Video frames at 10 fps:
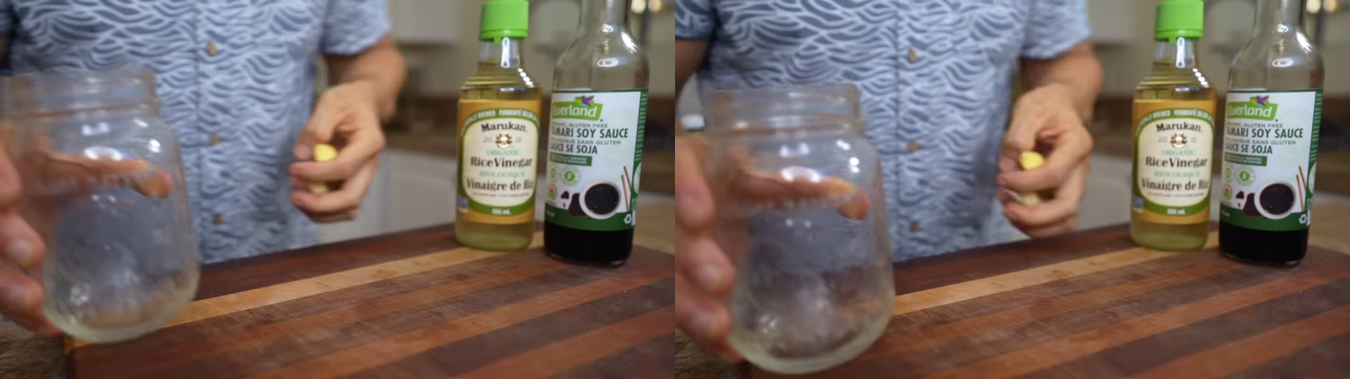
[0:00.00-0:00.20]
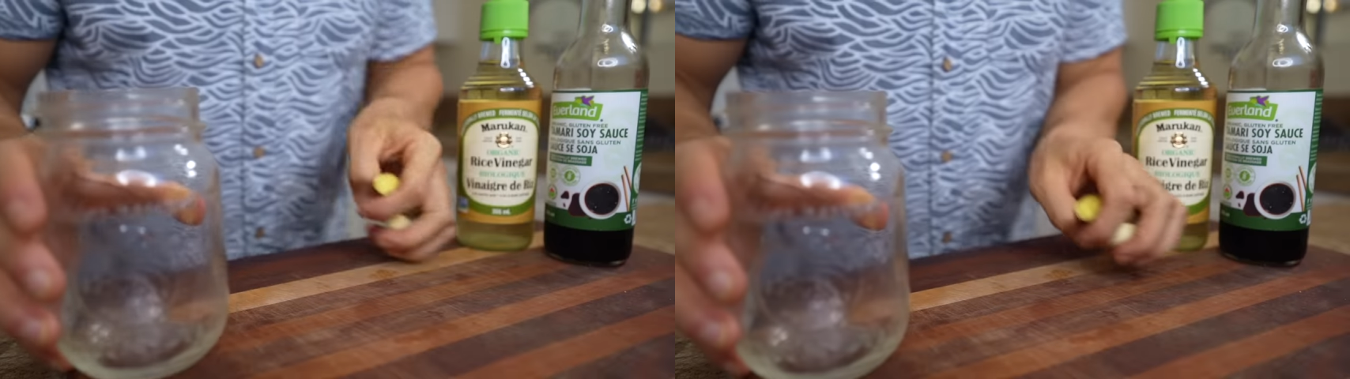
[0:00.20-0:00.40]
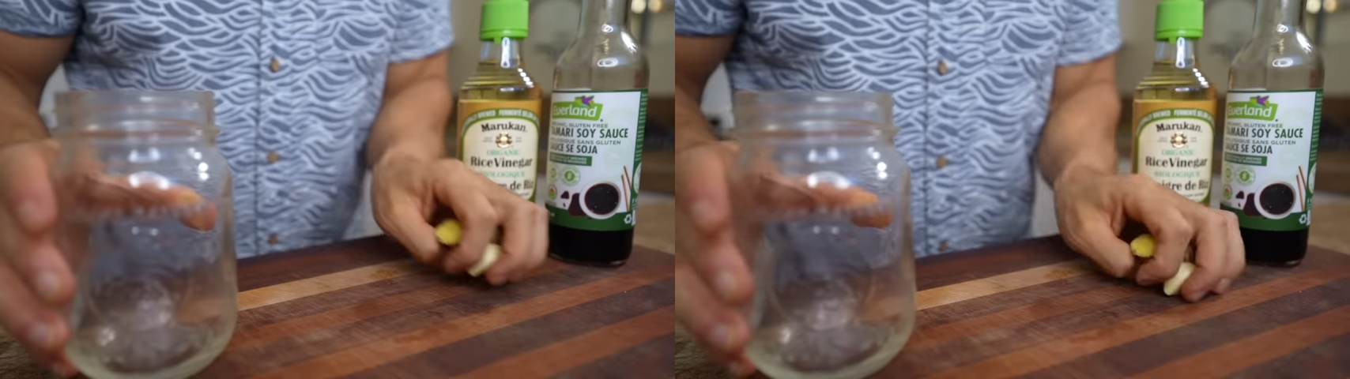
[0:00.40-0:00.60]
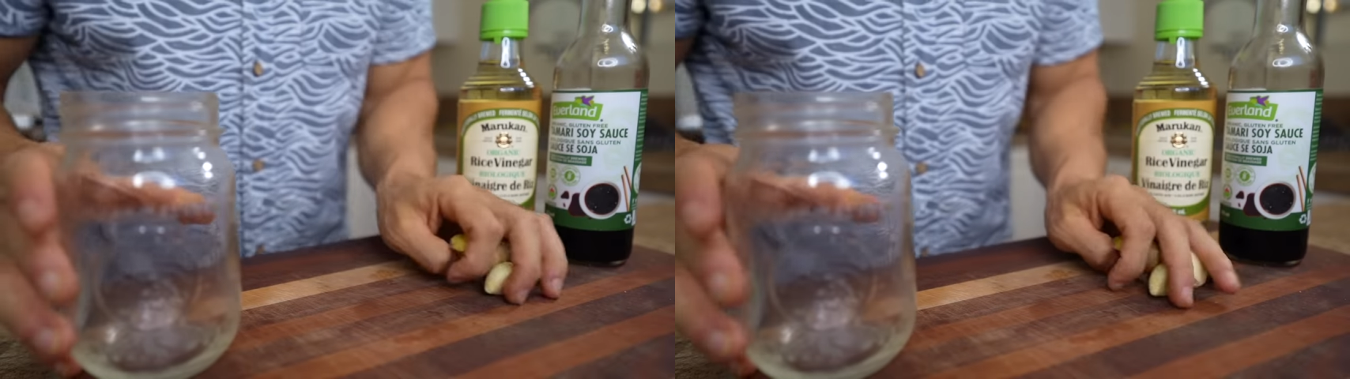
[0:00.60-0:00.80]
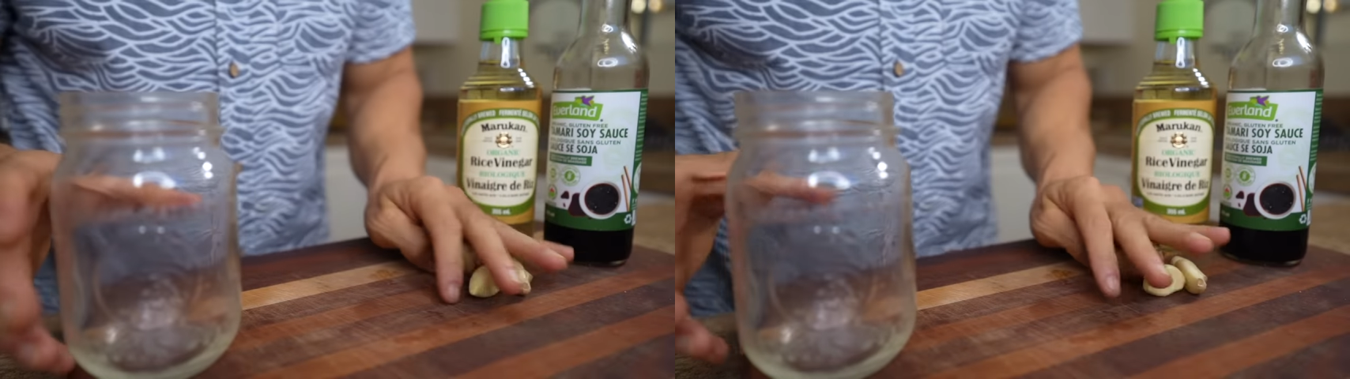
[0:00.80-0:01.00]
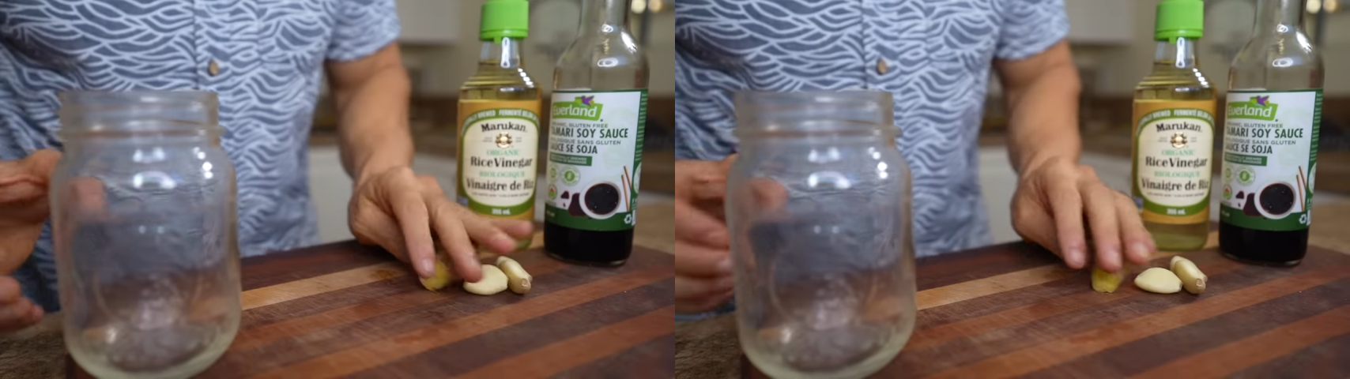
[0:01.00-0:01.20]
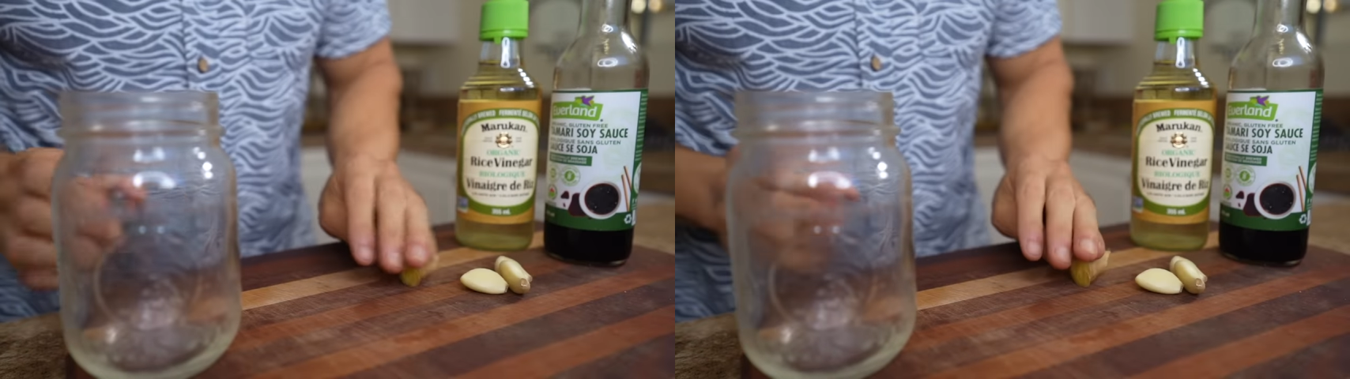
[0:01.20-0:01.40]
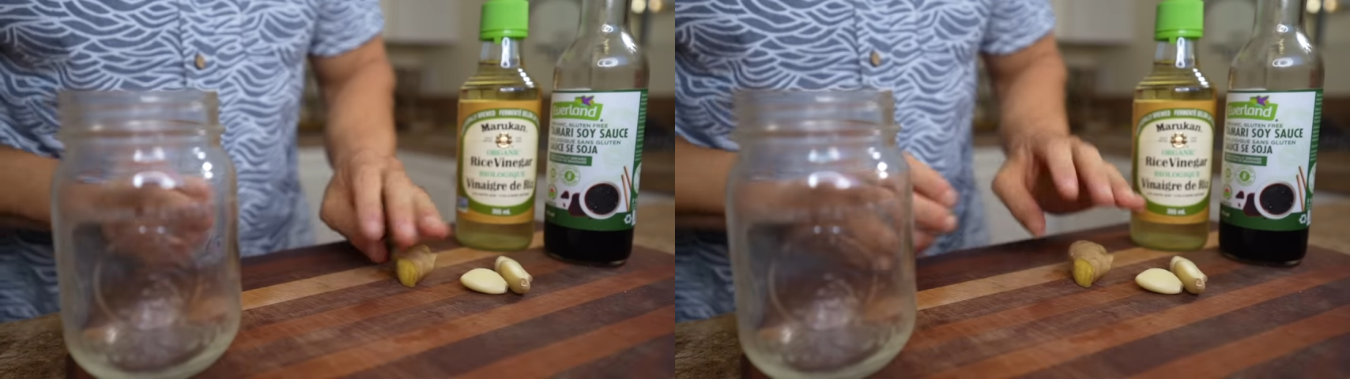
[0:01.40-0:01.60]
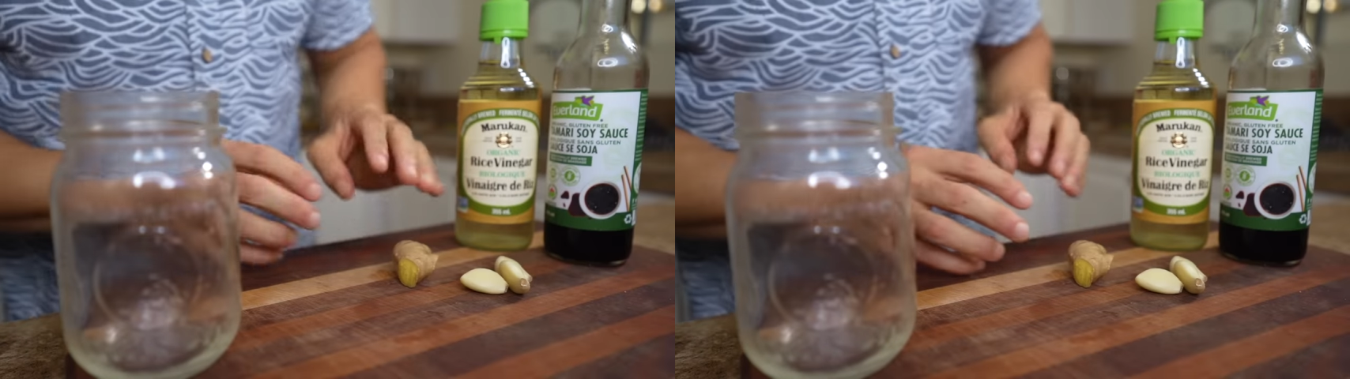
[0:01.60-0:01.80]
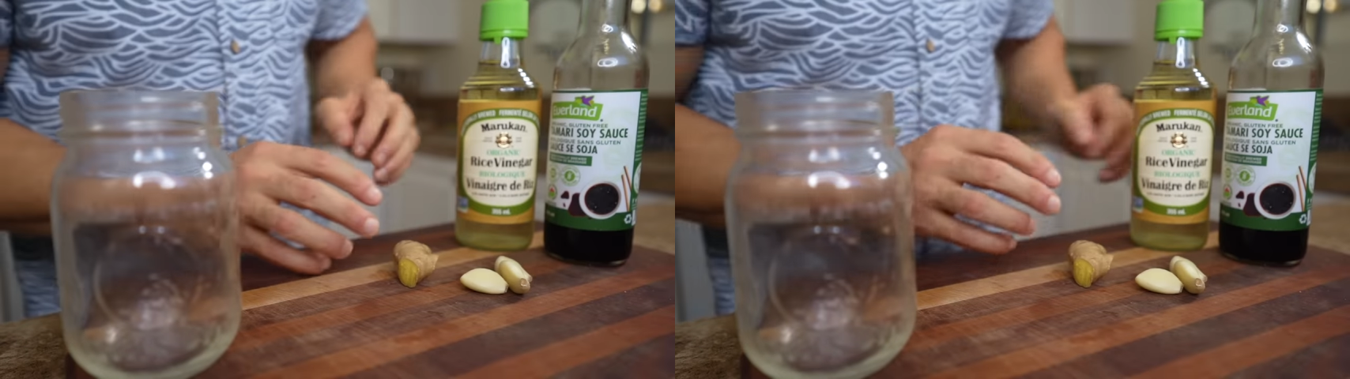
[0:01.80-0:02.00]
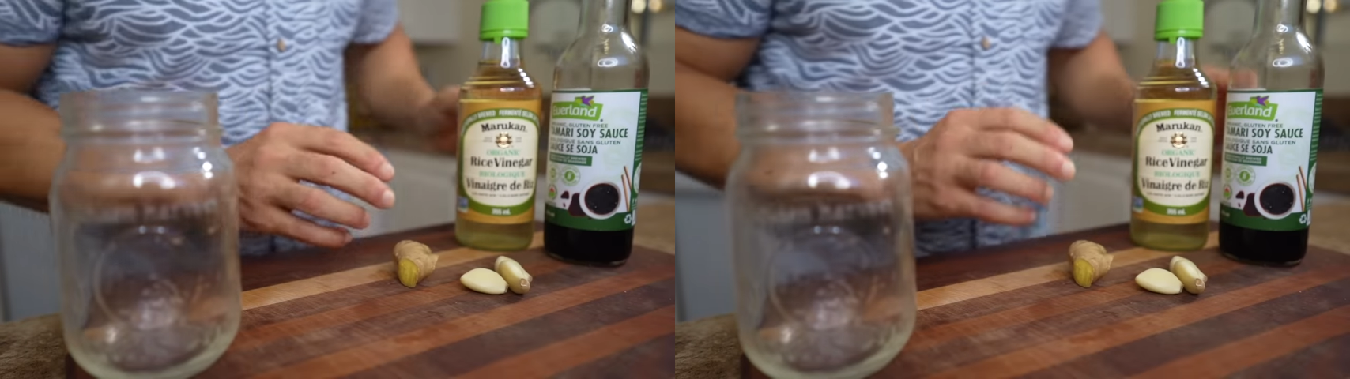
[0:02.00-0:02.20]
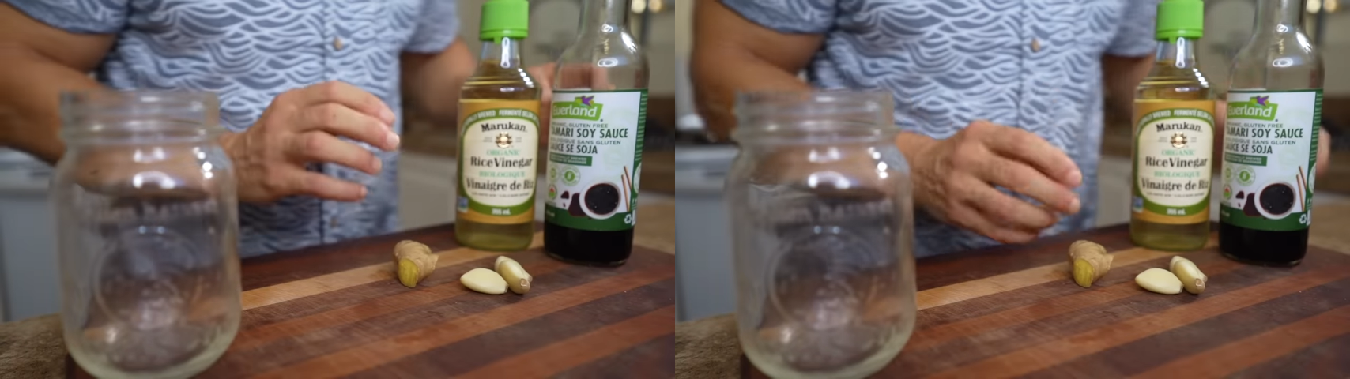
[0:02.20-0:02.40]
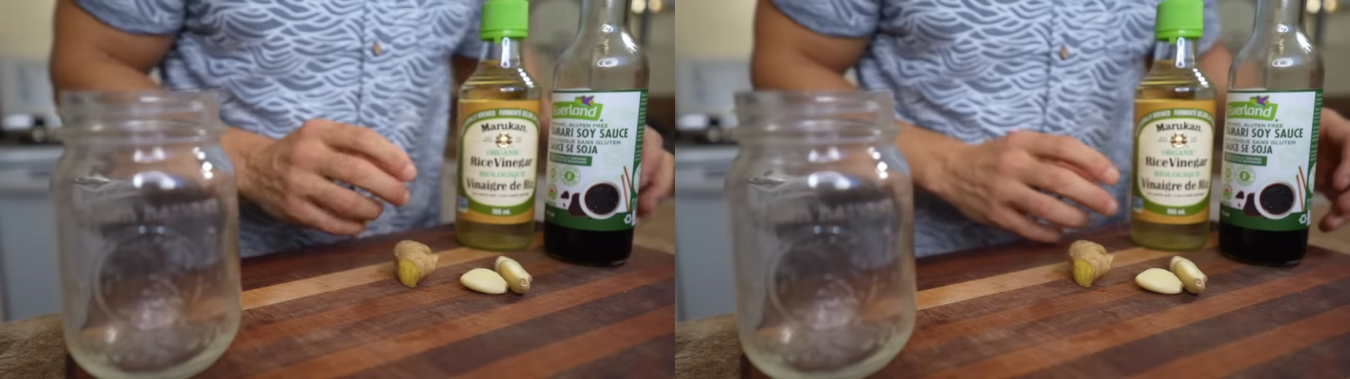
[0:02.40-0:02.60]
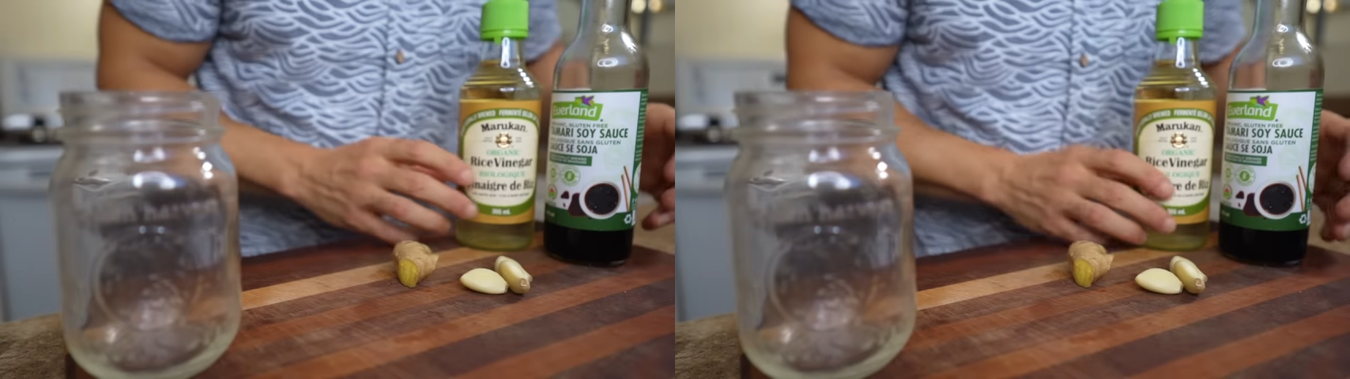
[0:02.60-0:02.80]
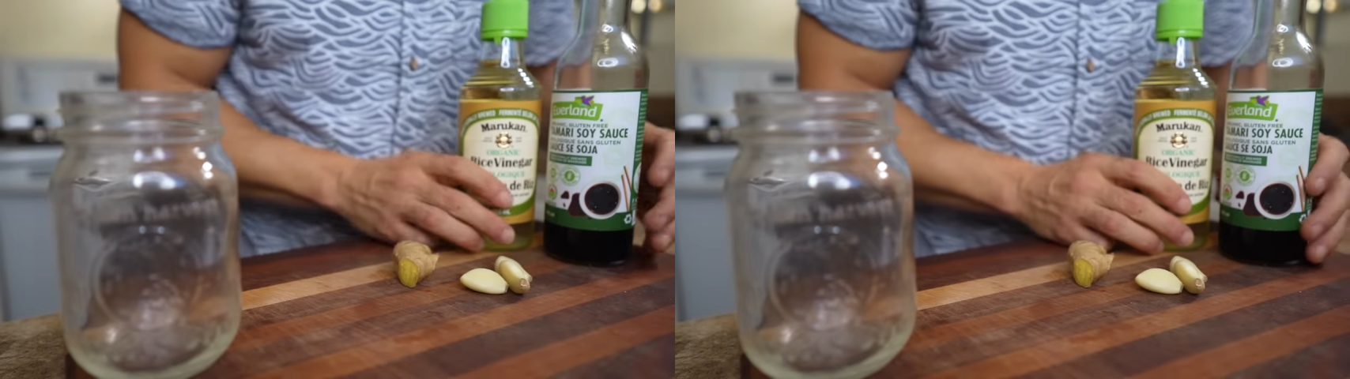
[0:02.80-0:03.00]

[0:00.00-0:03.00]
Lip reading: (no speaker visible)